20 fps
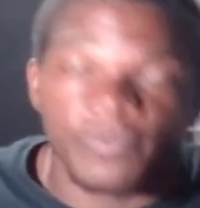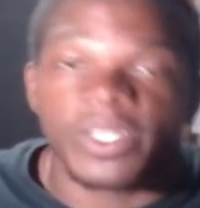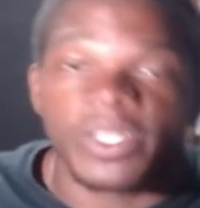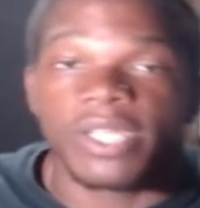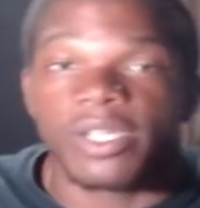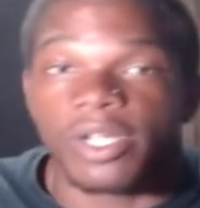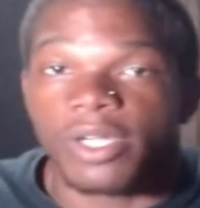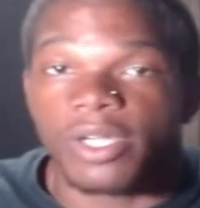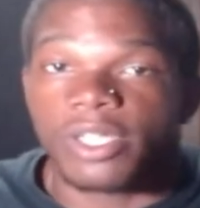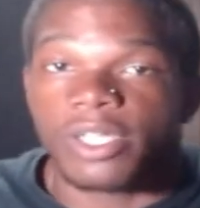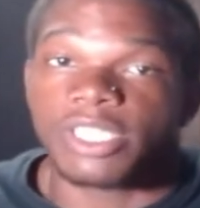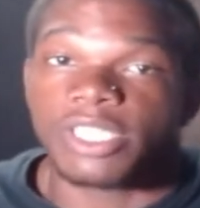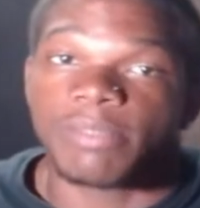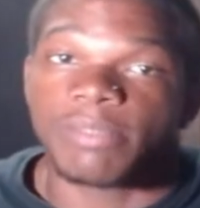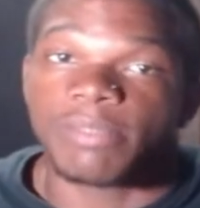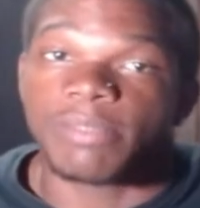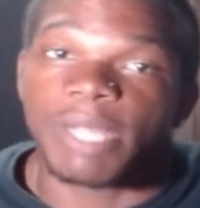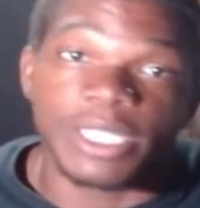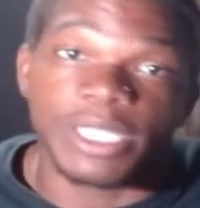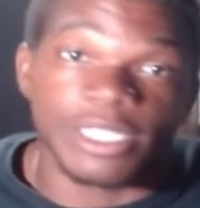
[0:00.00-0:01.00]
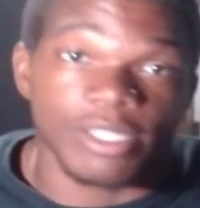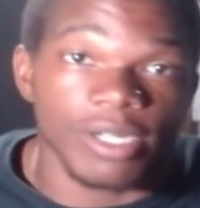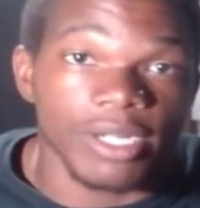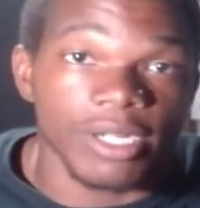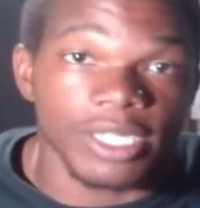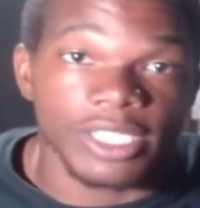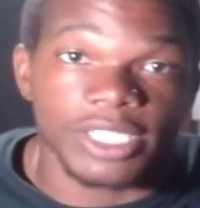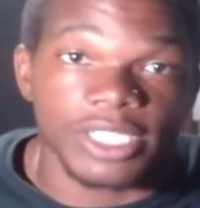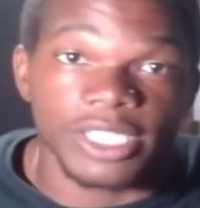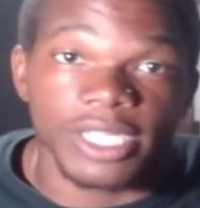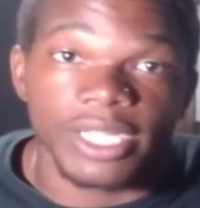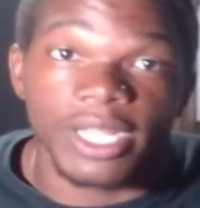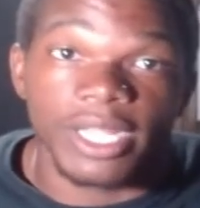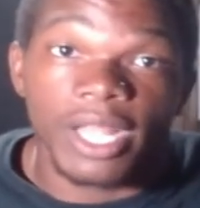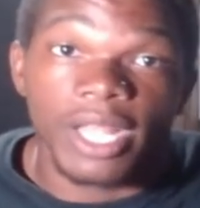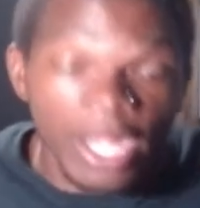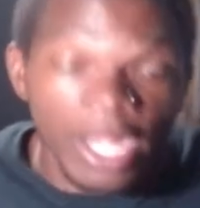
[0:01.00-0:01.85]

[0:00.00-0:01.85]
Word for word: the urges might be strong as shit